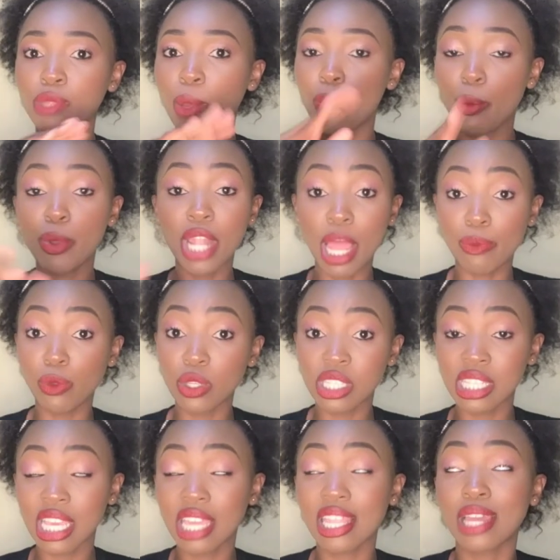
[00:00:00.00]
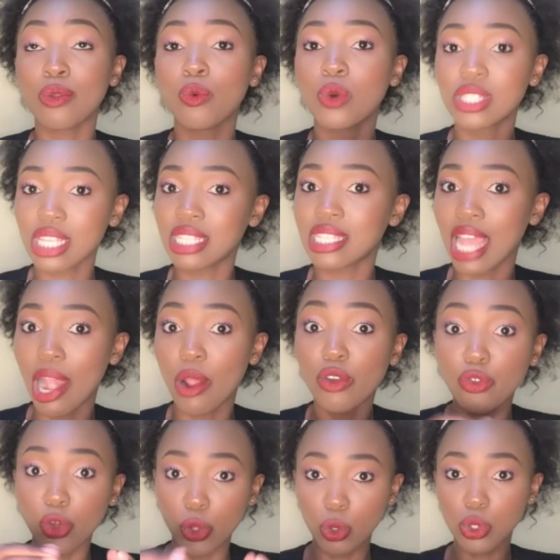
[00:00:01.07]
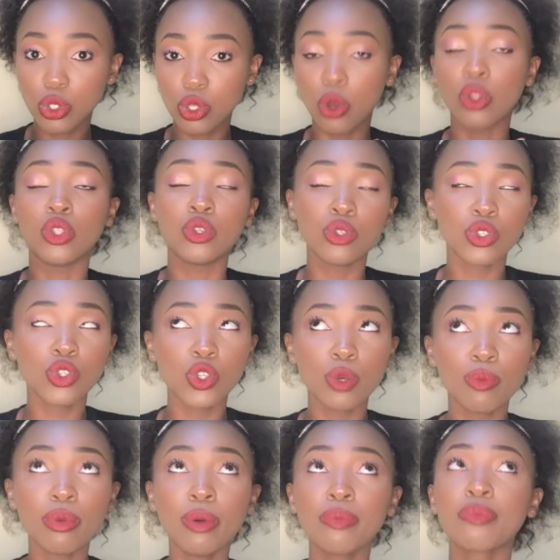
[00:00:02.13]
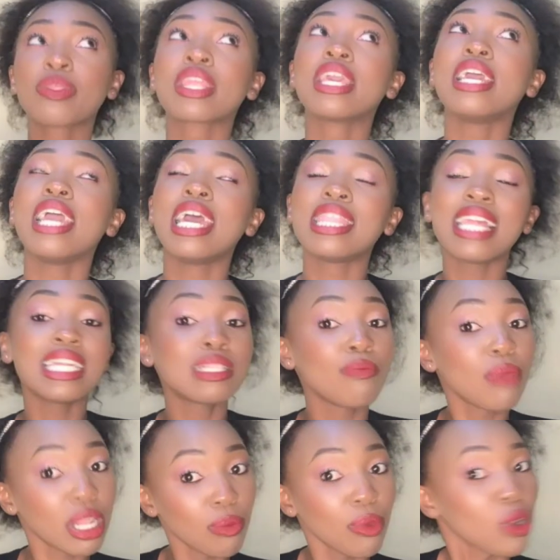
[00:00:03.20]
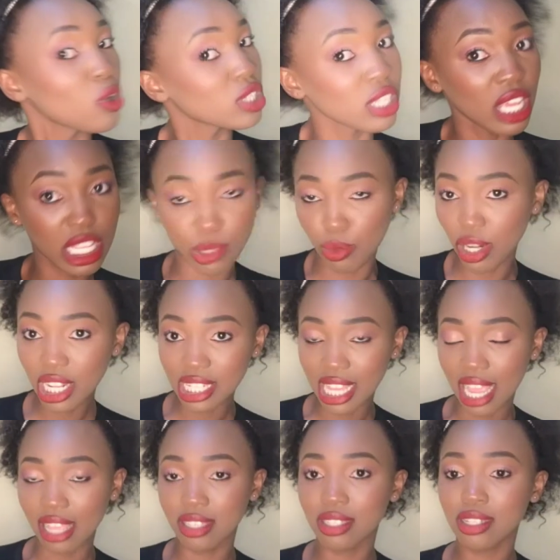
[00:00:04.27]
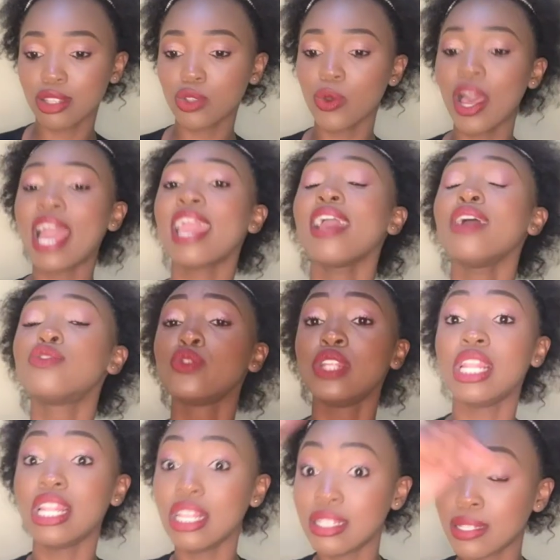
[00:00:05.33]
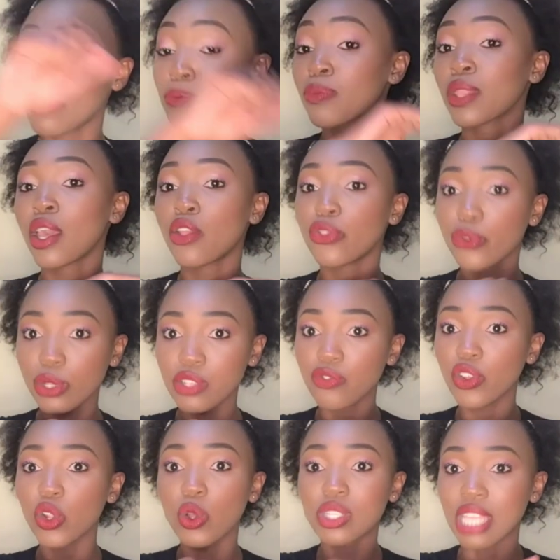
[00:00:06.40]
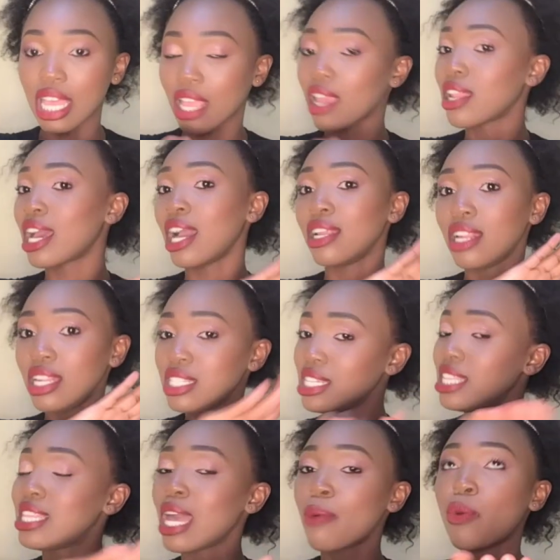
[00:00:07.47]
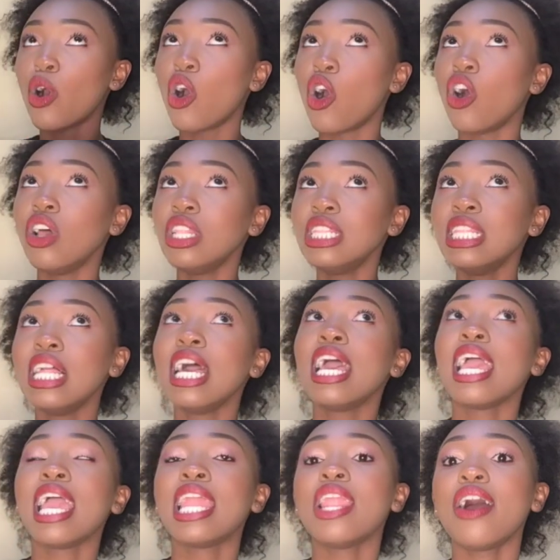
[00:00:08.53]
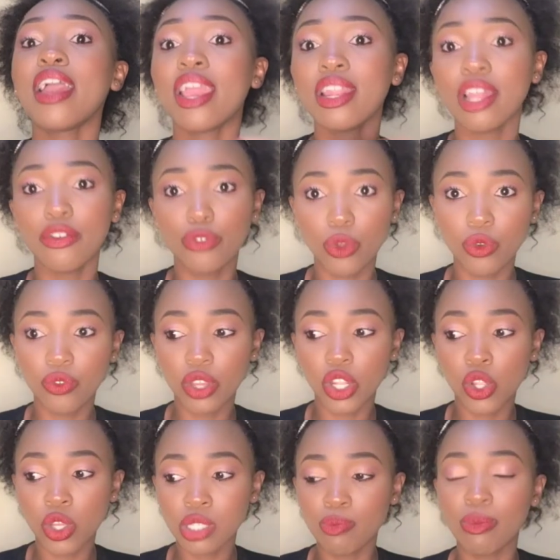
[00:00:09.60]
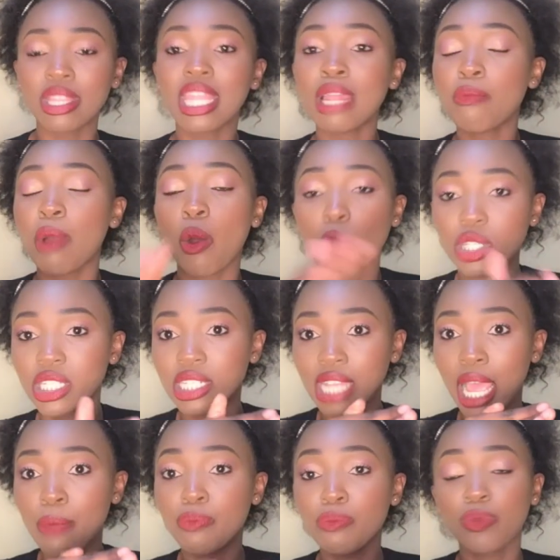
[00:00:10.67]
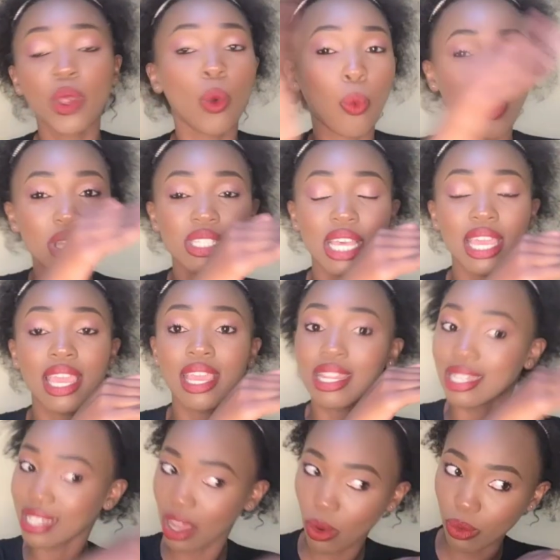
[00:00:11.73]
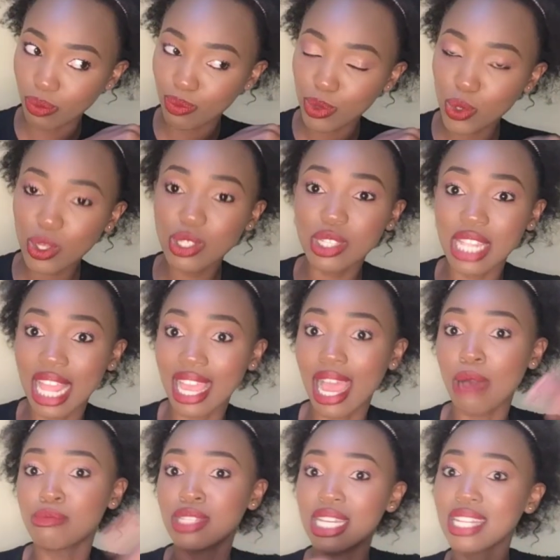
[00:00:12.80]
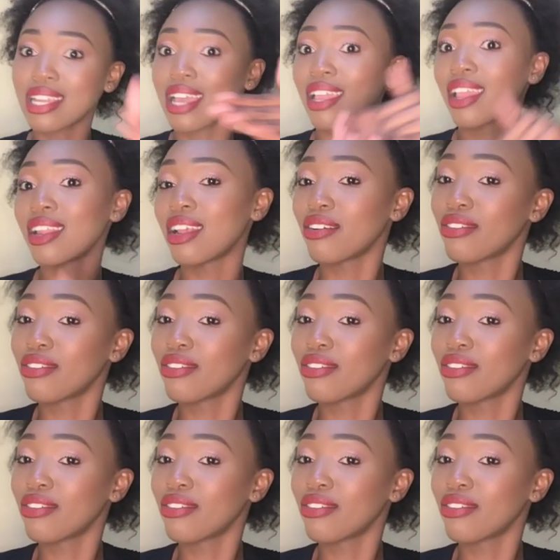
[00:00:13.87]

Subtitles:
popular music that wasn't allowed for use on YouTube, and that made me not get monetized. So I had to delete those videos again. I deleted them all, and I had a few videos, but then my watch time went again down. So it's like I'm starting again